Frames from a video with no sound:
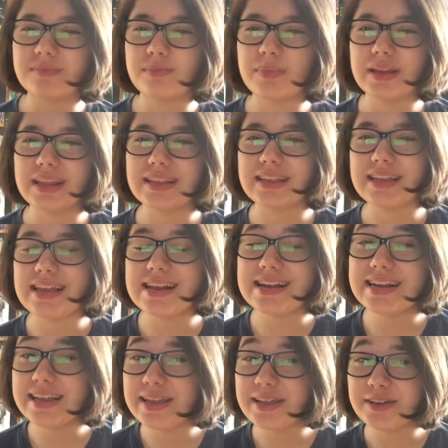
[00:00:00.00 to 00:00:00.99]
but like the
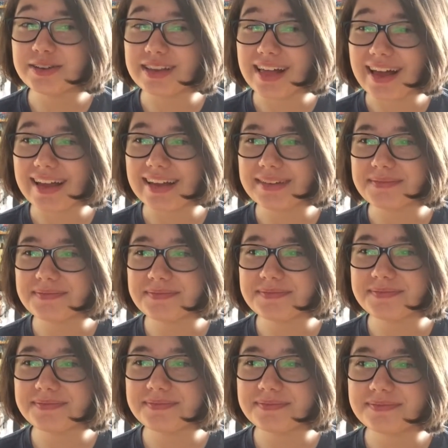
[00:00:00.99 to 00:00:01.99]
entity could lie.
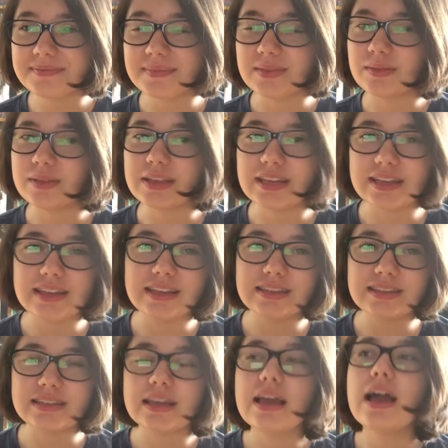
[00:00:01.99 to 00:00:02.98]

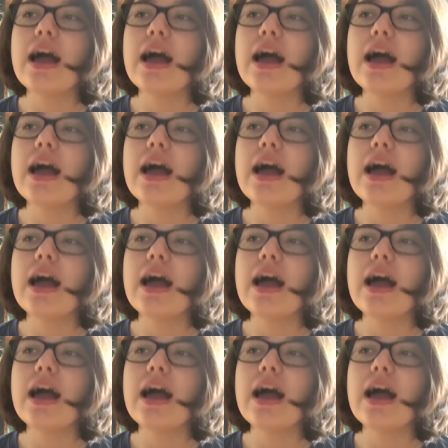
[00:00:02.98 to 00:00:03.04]
It